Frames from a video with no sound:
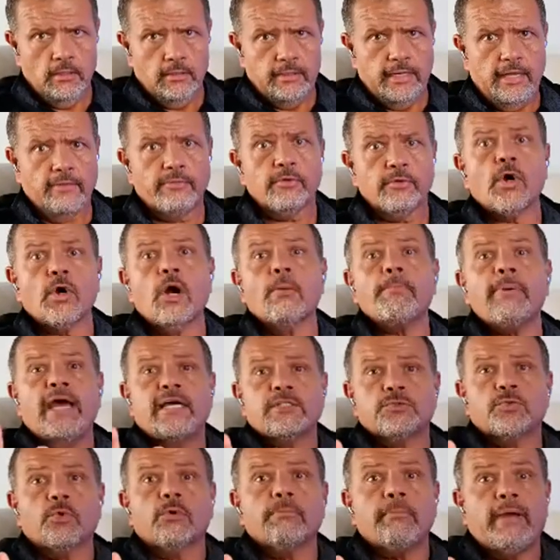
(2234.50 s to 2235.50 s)
Now right. there are
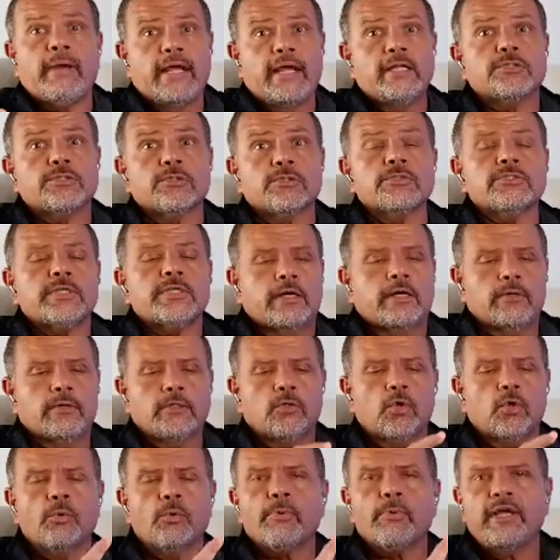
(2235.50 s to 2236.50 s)
password managers that are
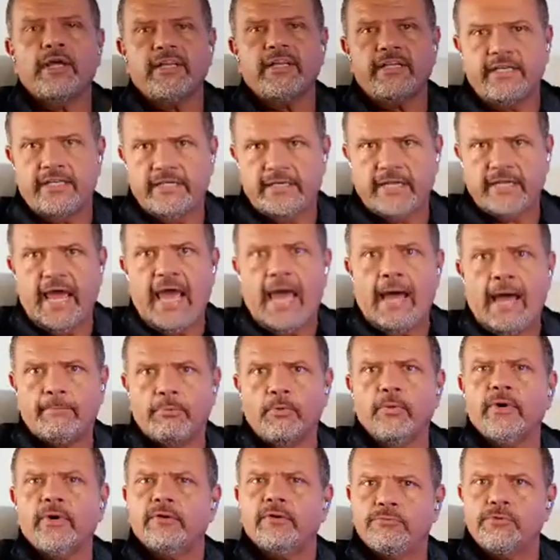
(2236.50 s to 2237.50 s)
incorporated into
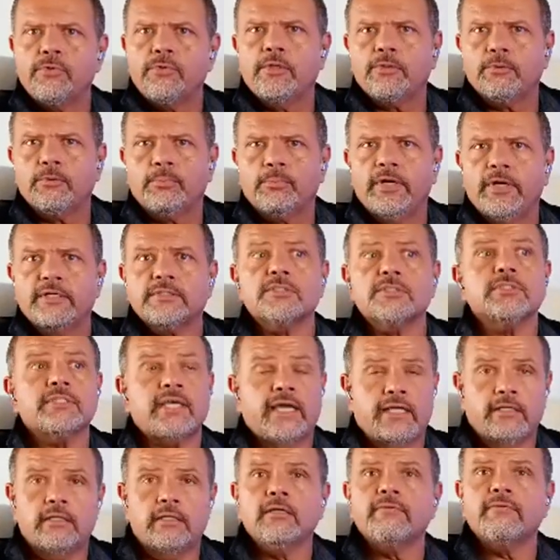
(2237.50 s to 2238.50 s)
Apple and a few other places
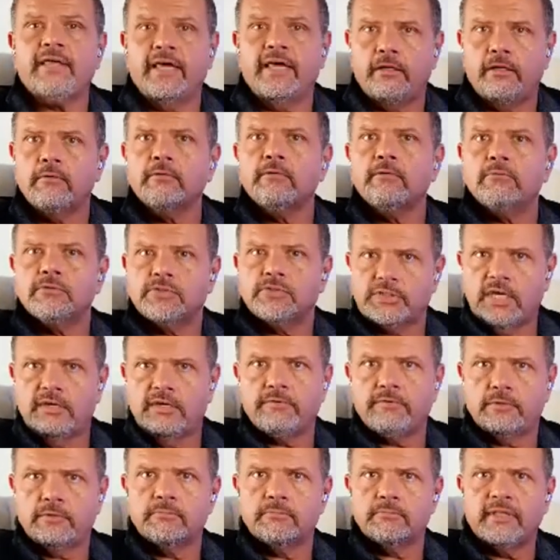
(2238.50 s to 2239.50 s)
that that save
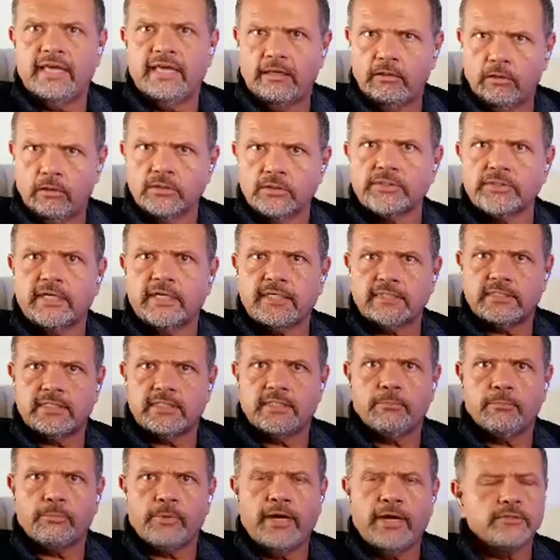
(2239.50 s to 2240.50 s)
it that looks like it's
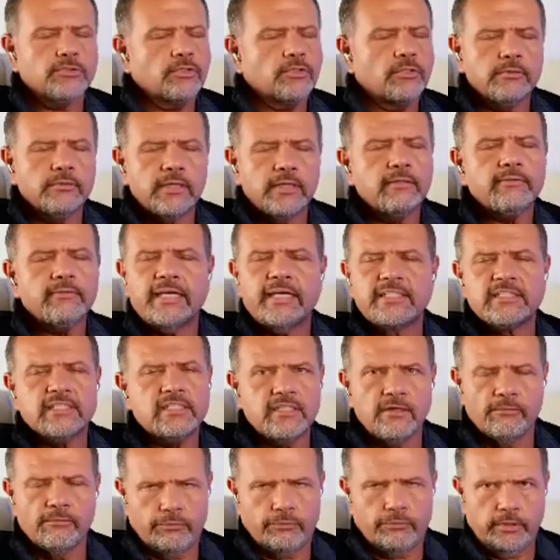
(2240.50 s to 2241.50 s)
in the browser. That's
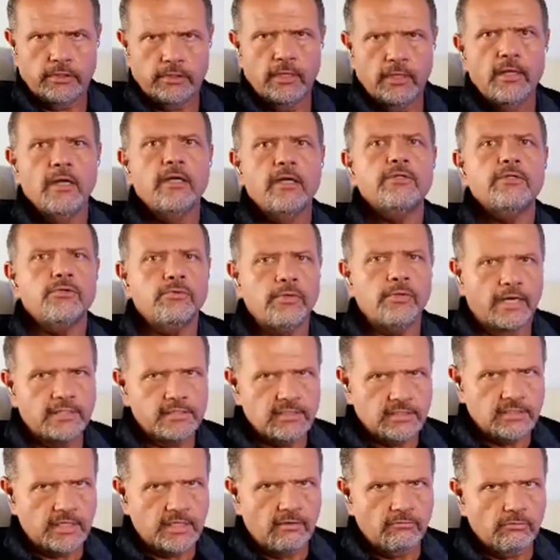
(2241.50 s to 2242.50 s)
different. Do not
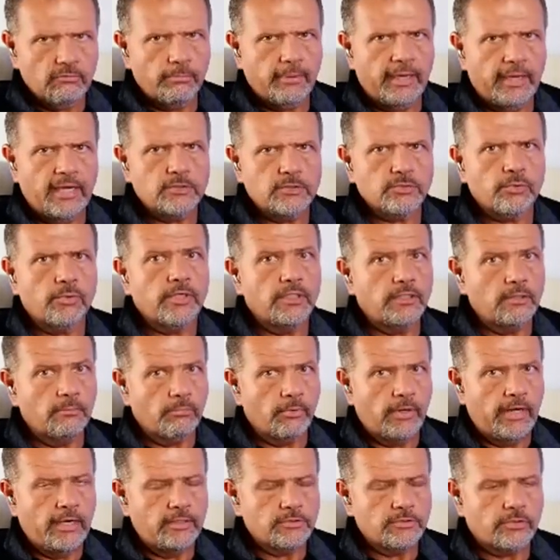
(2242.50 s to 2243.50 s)
right. save the password in the
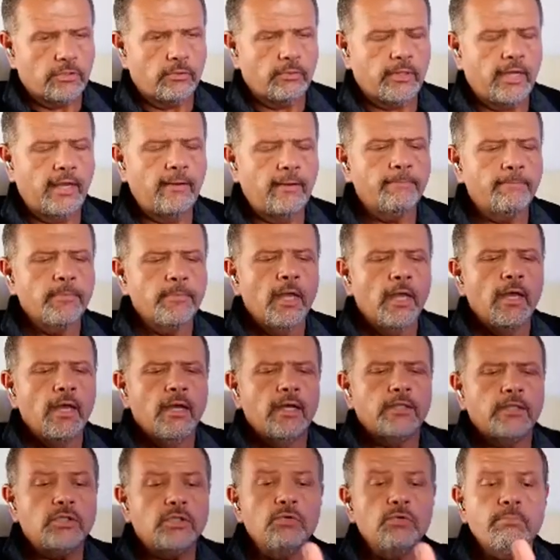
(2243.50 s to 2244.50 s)
browser. Okay.
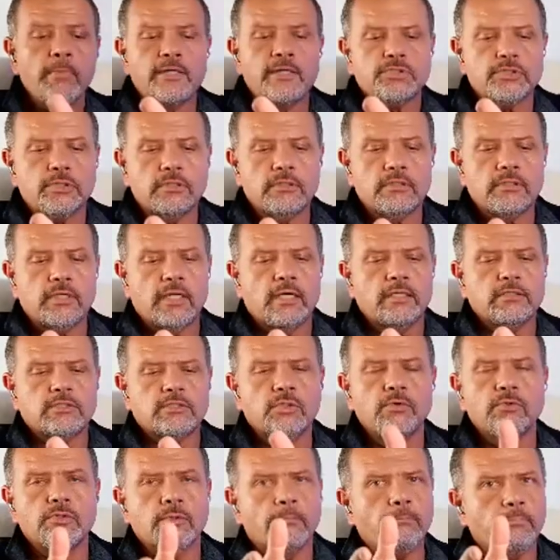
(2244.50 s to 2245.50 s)
You mentioned uh,
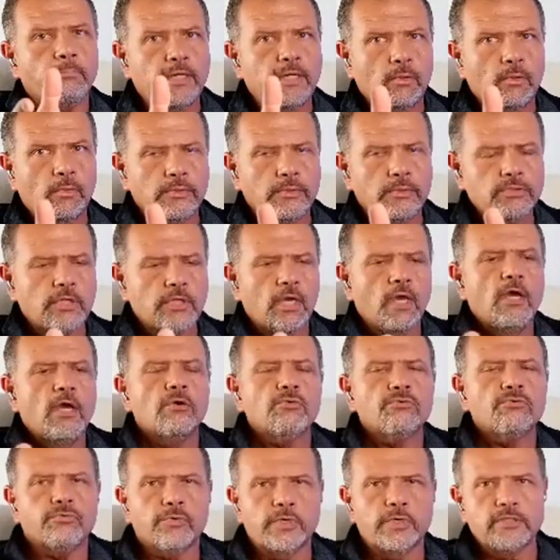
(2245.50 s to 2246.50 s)
two of the big ones
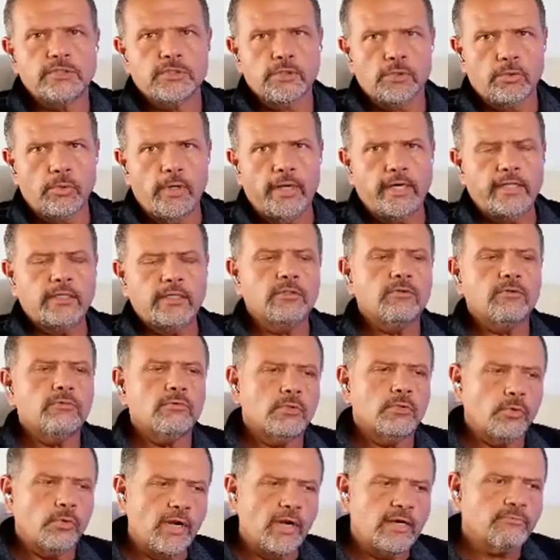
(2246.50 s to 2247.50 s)
freeze the credit.
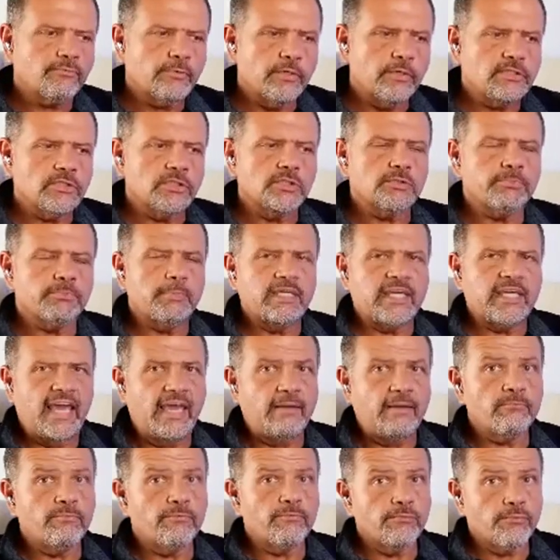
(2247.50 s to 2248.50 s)
Credit freezes
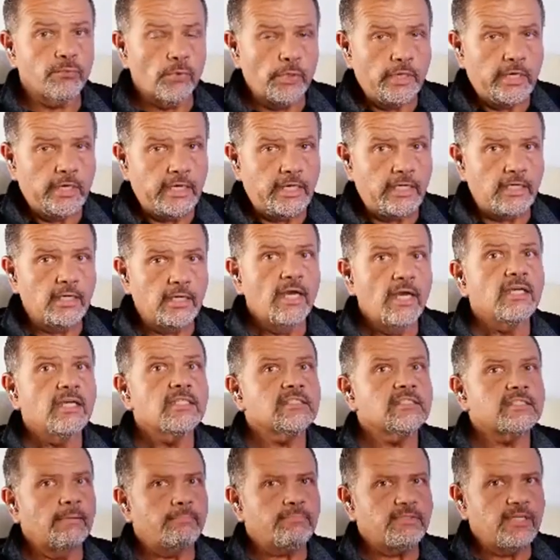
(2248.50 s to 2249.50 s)
became free
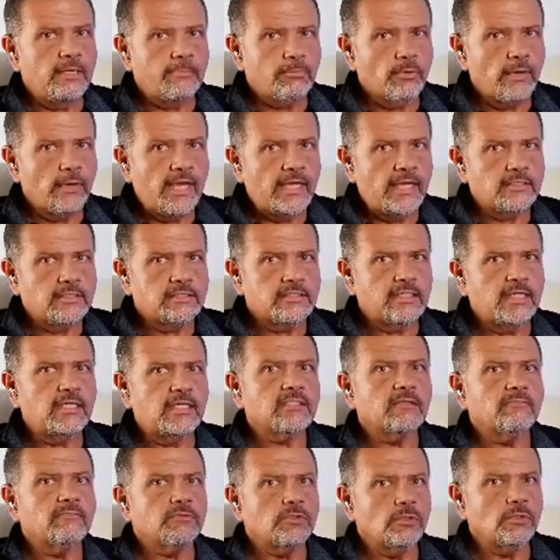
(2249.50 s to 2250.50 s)
September
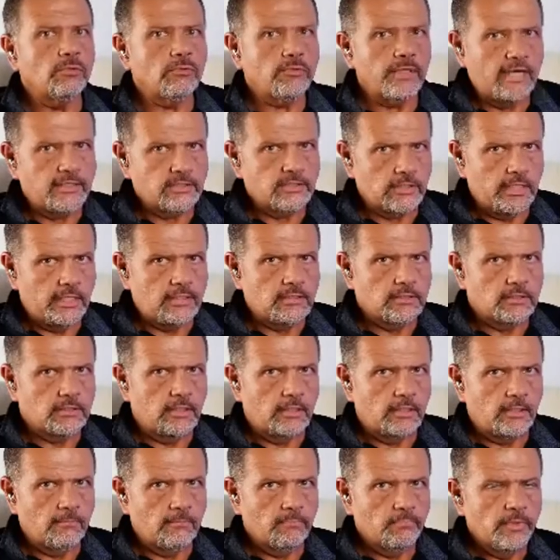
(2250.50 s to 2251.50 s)
18th of
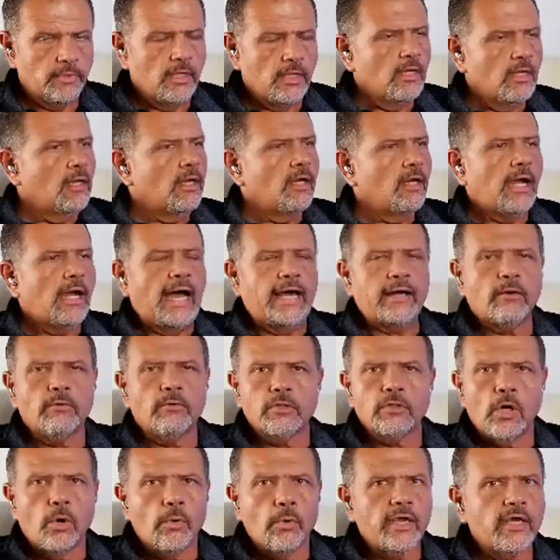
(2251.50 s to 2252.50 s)
2018. I
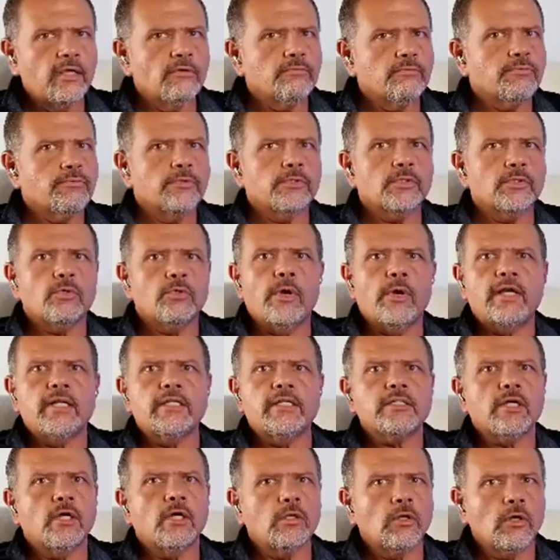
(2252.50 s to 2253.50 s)
don't go in for the
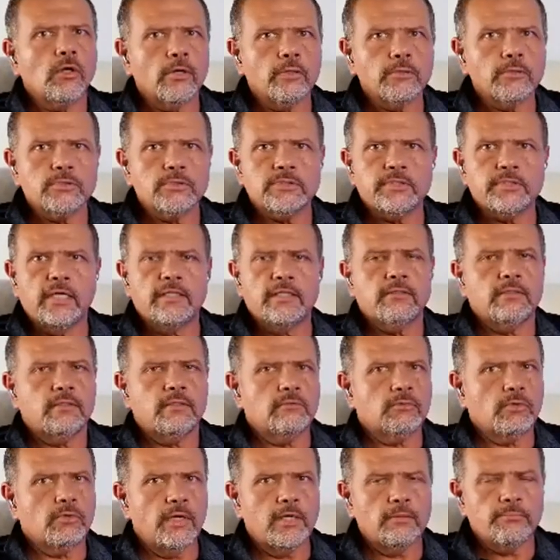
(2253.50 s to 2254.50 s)
credit alerts that the
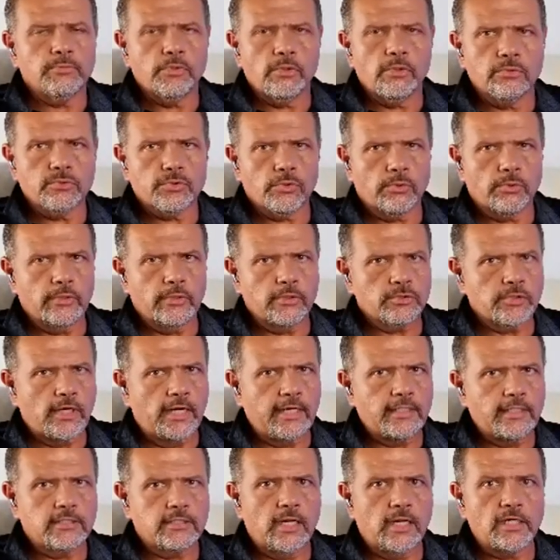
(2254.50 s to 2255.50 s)
credit bureaus are going to
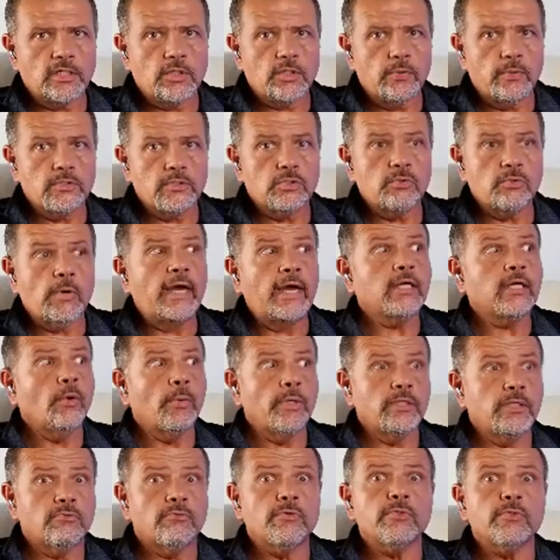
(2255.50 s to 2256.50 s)
try to talk you into. I
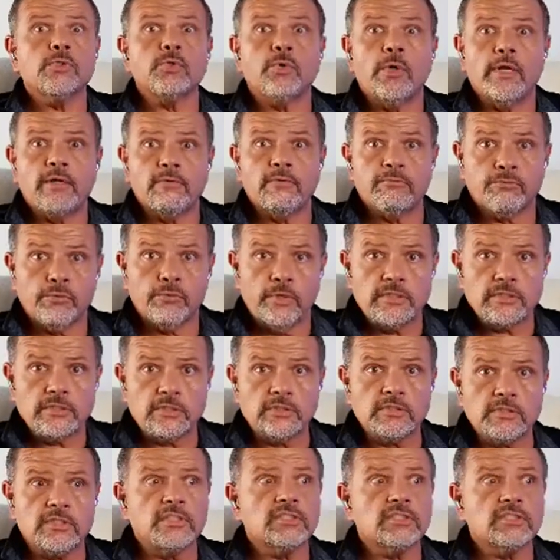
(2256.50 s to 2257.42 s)
go in for the credit freezes.